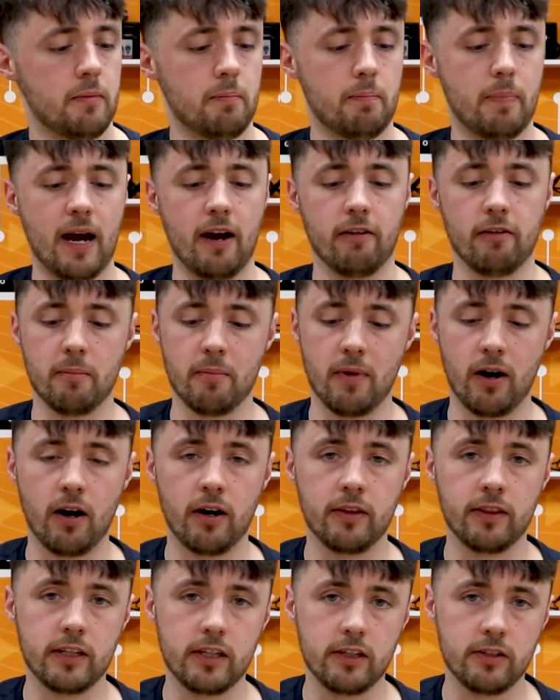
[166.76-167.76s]
Bear in
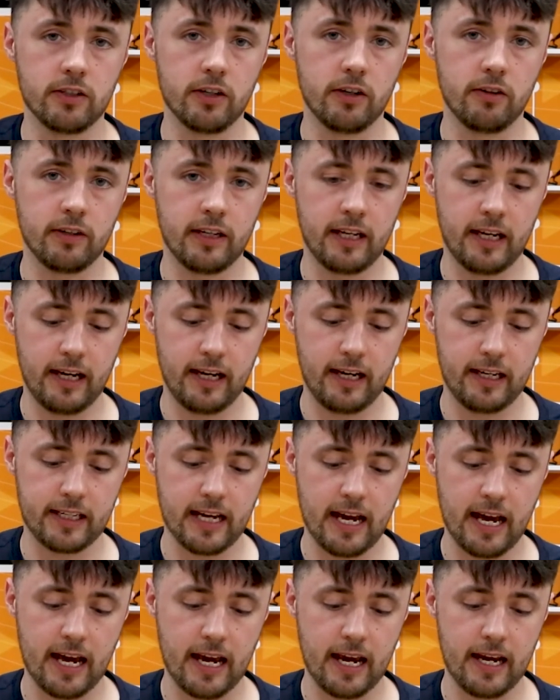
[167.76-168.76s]
mind that you do need
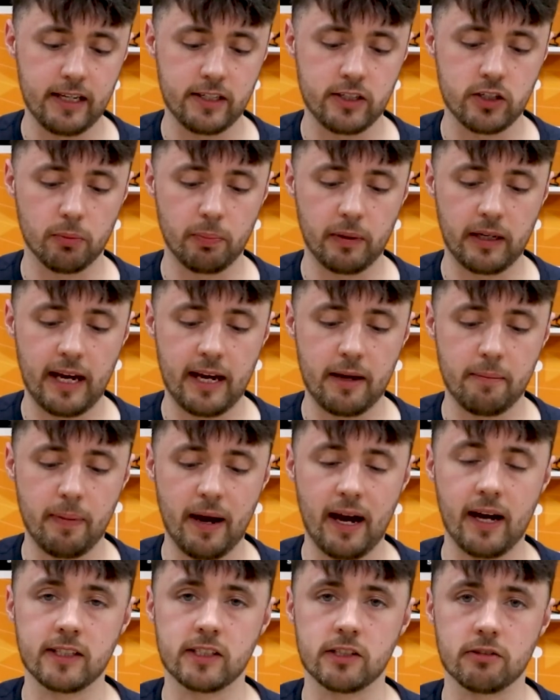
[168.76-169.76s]
a AA
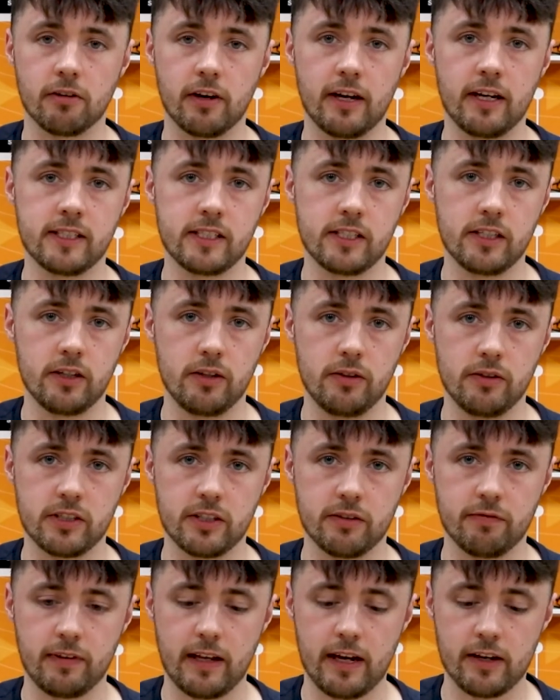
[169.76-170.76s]
battery to use
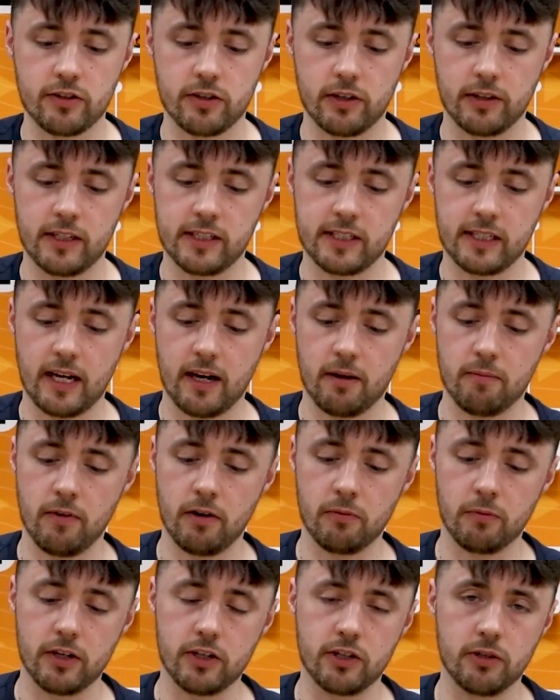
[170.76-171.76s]
the flash on this camera,
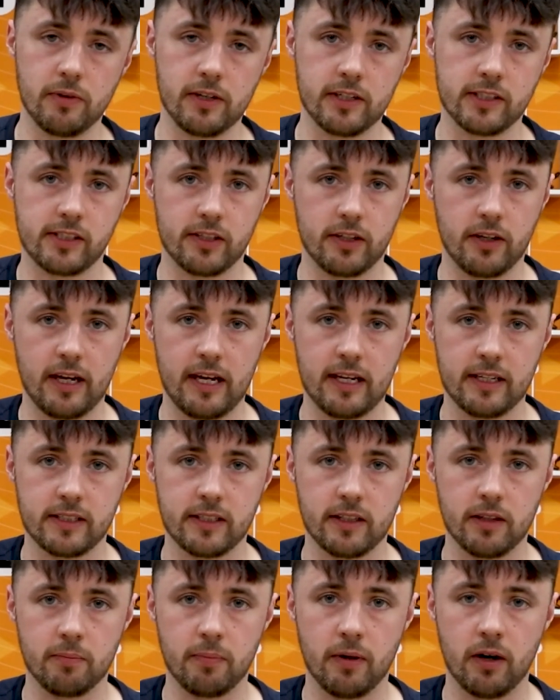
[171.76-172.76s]
which you insert into
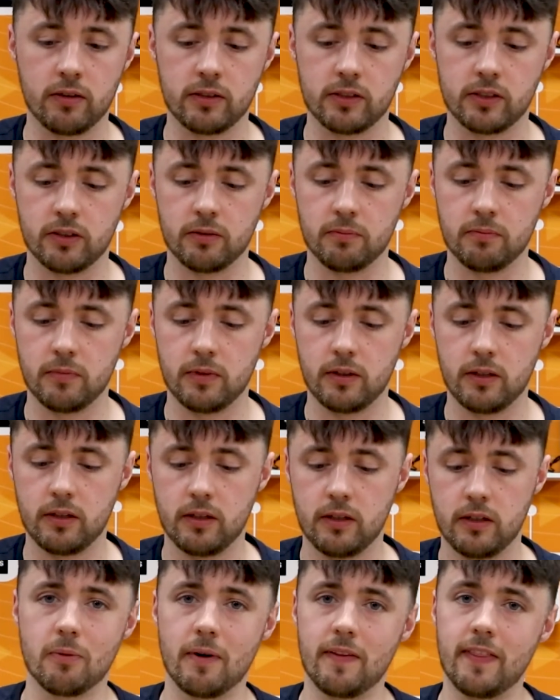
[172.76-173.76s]
the bottom.
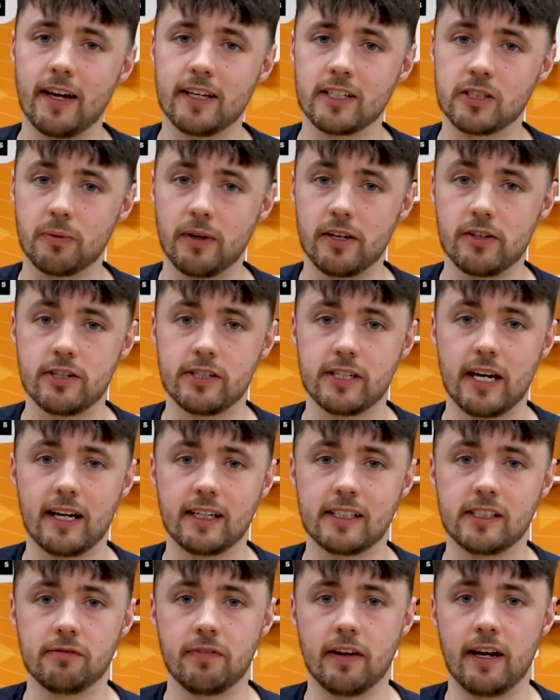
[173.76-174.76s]
So when that switch is
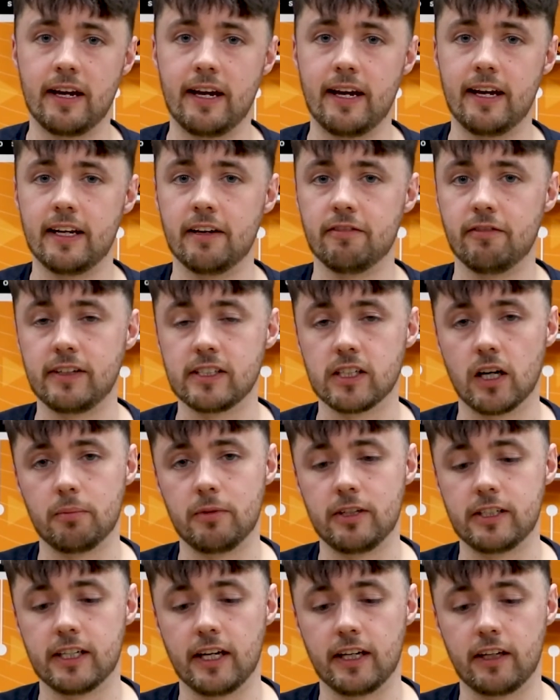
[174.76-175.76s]
activated, every time you
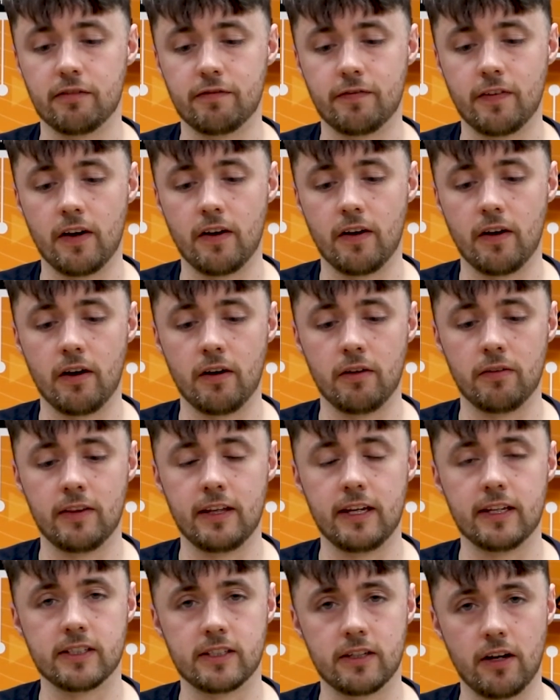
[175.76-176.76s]
take a photo,
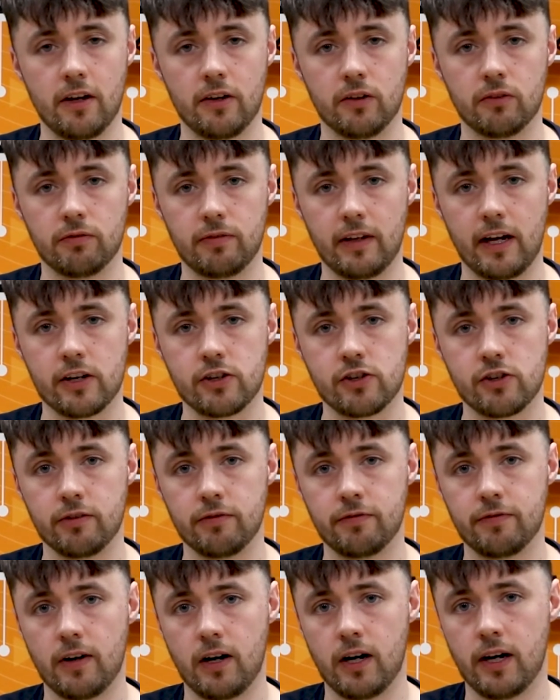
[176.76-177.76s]
the internal flash should
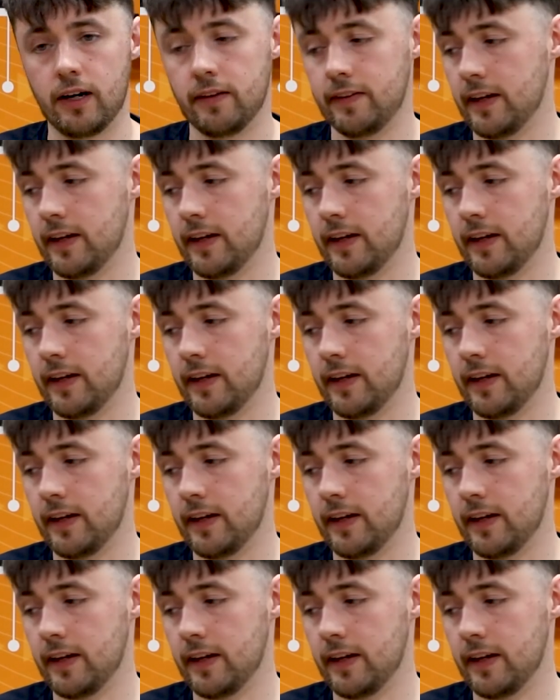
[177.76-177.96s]
fire.